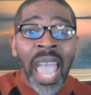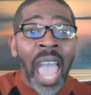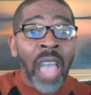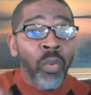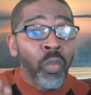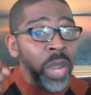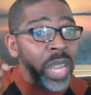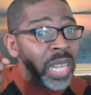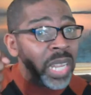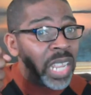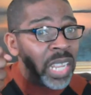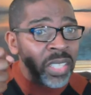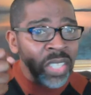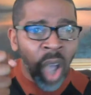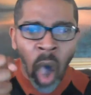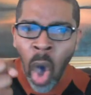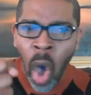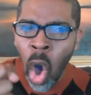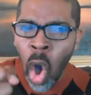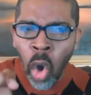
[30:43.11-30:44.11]
And we need
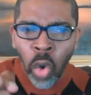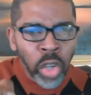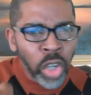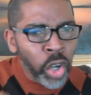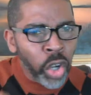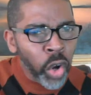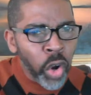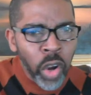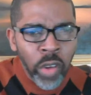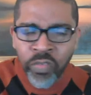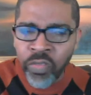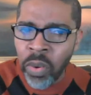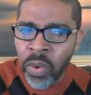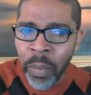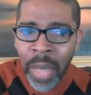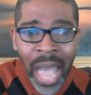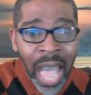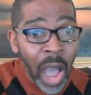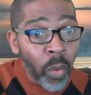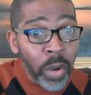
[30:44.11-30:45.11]
to all learn
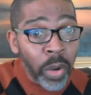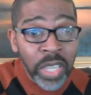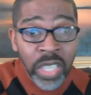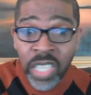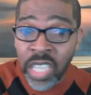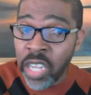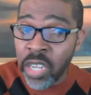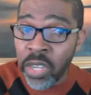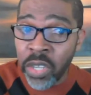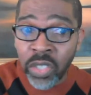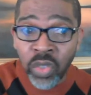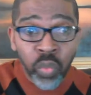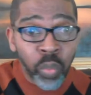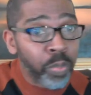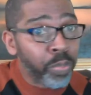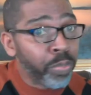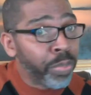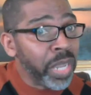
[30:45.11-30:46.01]
from our years,